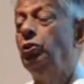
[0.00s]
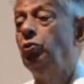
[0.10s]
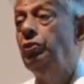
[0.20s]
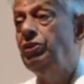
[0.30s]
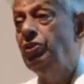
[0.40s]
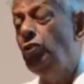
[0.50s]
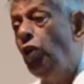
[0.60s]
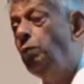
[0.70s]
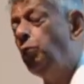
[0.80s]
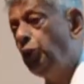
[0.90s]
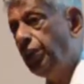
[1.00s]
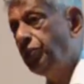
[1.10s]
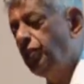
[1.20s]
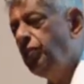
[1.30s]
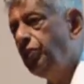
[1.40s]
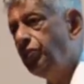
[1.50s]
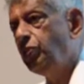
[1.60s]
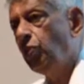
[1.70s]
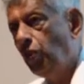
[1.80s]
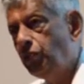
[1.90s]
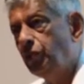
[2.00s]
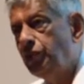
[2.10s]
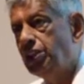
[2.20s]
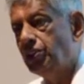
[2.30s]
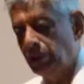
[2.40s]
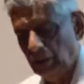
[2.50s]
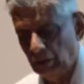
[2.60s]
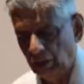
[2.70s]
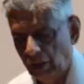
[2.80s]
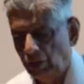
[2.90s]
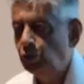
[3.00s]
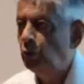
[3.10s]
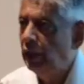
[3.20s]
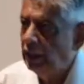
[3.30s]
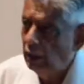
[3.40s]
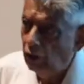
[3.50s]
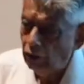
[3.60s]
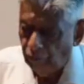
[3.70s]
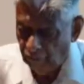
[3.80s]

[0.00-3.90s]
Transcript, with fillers: So this is not protection, this is conservation. So you get a lot of